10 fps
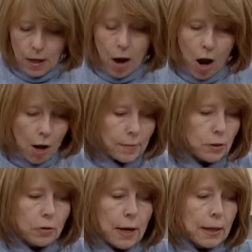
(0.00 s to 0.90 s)
Almonds
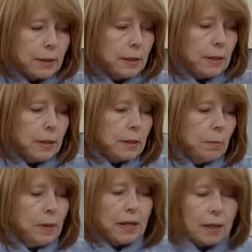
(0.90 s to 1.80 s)
are excellent,
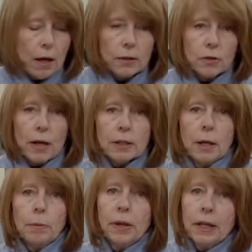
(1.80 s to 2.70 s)
pecans are
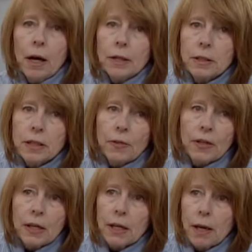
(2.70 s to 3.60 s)
excellent. Pecans is at
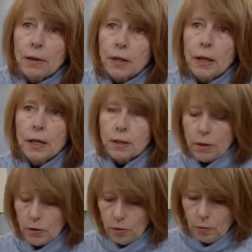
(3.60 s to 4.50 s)
the end. It's the
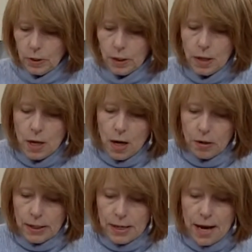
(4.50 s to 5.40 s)
third one.
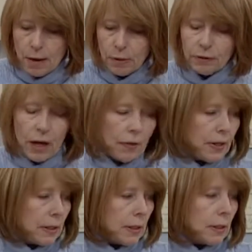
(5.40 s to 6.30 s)
Okay, now we've got
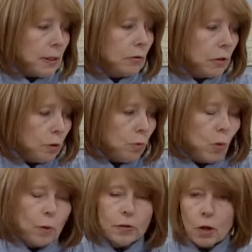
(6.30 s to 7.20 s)
this. It's still too
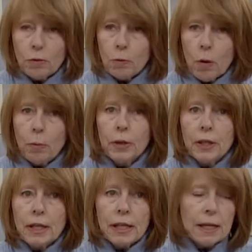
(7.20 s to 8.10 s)
warm, so we won't put it
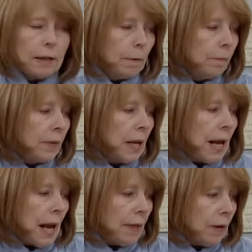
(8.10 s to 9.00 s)
in here.
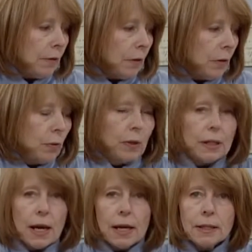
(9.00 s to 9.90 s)
And then for the 3
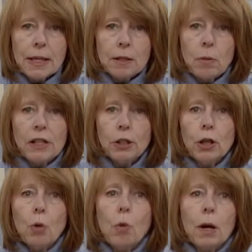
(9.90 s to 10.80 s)
days, that's why you
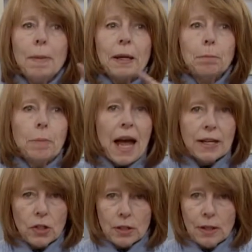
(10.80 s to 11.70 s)
don't want to make
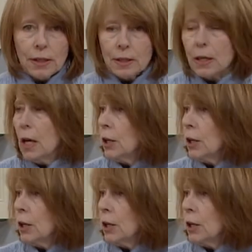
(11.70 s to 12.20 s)
batches of this.